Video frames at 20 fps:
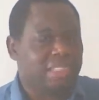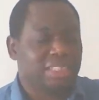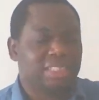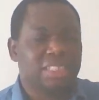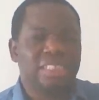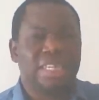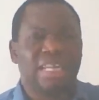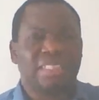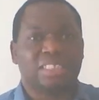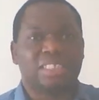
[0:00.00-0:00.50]

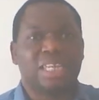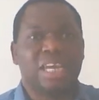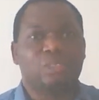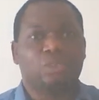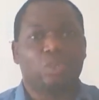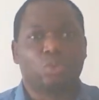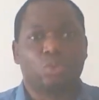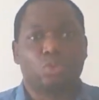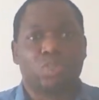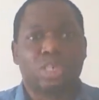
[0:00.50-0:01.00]

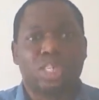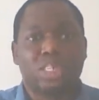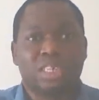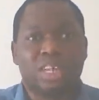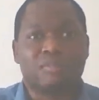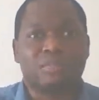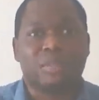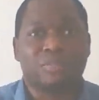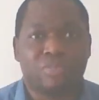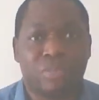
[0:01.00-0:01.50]
1999 to
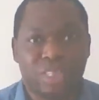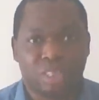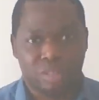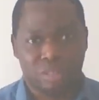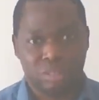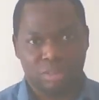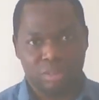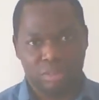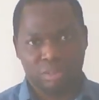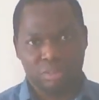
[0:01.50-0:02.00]

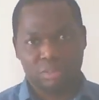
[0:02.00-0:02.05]
2015.